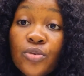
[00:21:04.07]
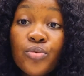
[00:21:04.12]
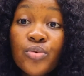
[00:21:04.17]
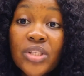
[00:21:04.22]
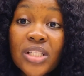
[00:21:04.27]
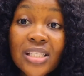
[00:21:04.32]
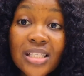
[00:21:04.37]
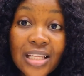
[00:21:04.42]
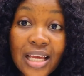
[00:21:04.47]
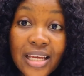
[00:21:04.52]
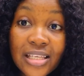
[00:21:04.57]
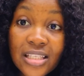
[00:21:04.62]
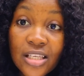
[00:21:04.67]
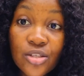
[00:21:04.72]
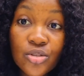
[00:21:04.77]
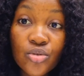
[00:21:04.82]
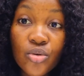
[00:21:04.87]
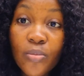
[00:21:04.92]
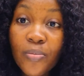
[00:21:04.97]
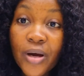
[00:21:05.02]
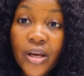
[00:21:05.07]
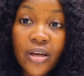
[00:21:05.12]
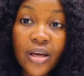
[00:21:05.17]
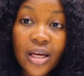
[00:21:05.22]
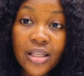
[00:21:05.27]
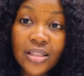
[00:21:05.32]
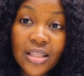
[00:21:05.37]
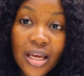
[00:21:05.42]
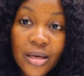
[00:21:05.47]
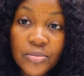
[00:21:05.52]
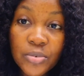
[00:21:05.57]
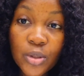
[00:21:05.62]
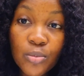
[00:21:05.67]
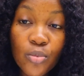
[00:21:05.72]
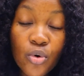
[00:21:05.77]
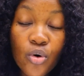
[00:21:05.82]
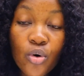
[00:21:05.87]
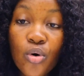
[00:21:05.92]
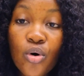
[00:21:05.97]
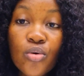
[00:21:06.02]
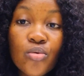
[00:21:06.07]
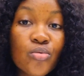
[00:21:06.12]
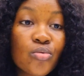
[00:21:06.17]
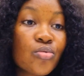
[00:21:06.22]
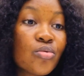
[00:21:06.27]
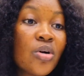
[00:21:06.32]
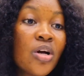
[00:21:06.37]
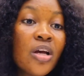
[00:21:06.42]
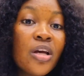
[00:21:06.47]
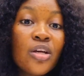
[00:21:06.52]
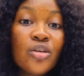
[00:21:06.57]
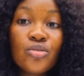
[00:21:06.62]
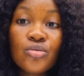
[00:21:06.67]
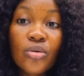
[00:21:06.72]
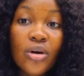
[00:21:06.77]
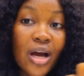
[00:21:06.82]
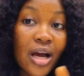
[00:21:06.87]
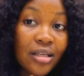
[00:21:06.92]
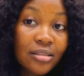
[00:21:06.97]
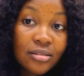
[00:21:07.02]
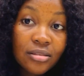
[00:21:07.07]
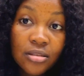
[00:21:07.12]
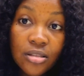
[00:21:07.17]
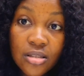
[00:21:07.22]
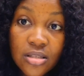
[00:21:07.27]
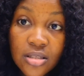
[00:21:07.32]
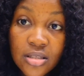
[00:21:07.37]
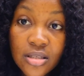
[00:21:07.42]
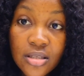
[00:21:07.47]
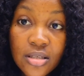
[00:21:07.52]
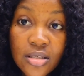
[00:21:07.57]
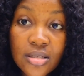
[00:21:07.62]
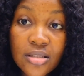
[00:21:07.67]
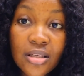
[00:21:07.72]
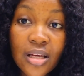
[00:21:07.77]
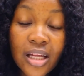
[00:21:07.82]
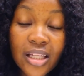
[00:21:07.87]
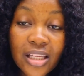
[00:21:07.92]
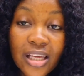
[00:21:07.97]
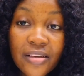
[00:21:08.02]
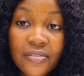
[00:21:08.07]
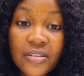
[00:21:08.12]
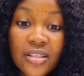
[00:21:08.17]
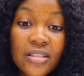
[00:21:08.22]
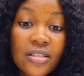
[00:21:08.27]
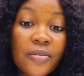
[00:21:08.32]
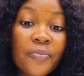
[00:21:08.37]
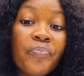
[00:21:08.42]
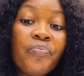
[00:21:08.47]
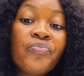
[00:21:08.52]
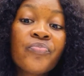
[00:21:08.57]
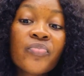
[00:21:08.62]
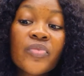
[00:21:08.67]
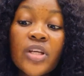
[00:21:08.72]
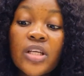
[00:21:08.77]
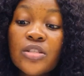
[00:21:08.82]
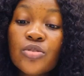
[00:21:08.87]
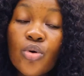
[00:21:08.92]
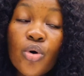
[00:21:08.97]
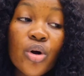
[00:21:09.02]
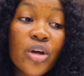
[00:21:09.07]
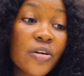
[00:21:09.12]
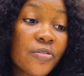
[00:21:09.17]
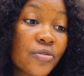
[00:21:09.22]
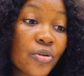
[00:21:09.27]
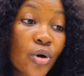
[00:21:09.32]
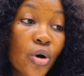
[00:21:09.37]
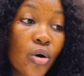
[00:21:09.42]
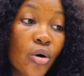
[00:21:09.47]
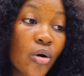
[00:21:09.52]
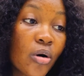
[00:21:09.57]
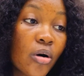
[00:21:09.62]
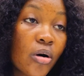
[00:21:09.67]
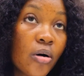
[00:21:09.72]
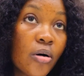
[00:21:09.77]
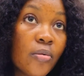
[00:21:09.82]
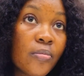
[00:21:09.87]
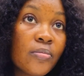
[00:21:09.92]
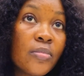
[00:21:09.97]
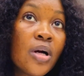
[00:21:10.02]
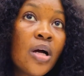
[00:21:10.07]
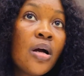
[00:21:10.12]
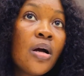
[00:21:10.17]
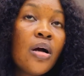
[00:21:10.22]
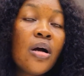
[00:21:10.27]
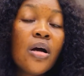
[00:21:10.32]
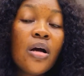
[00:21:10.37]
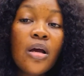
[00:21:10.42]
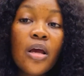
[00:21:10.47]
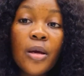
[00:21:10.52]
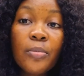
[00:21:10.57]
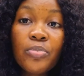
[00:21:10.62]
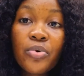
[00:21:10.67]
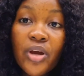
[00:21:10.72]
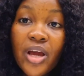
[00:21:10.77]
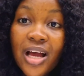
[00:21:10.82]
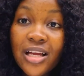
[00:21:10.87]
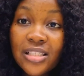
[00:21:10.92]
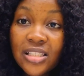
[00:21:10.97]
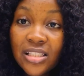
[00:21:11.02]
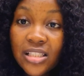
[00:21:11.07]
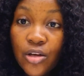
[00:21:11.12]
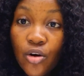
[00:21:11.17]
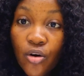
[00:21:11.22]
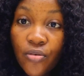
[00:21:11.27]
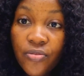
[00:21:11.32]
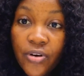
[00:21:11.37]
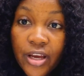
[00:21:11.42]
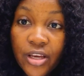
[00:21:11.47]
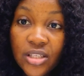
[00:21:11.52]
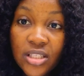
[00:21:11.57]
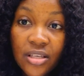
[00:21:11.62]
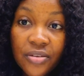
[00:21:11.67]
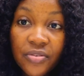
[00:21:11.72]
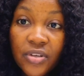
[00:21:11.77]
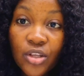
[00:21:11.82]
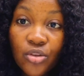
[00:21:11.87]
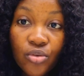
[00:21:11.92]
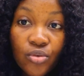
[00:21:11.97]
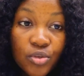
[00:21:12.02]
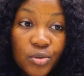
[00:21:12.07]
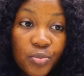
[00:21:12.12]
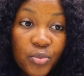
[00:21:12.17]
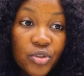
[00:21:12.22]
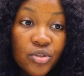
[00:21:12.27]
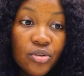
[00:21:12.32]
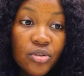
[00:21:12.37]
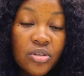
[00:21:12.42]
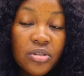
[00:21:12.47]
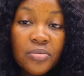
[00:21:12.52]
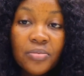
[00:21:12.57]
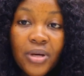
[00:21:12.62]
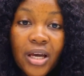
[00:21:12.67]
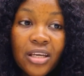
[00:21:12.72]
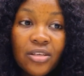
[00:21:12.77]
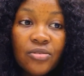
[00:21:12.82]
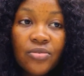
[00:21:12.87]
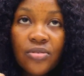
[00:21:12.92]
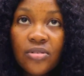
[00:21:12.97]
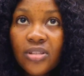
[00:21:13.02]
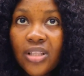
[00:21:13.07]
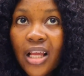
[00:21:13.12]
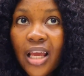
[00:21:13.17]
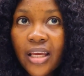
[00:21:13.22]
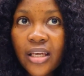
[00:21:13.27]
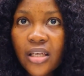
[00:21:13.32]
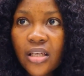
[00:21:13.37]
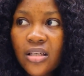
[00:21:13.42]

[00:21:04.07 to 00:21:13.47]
with this license number, you can type them on Google, you can see it and edit it. So if your employer actually offer a certificate of sponsorship and you feel like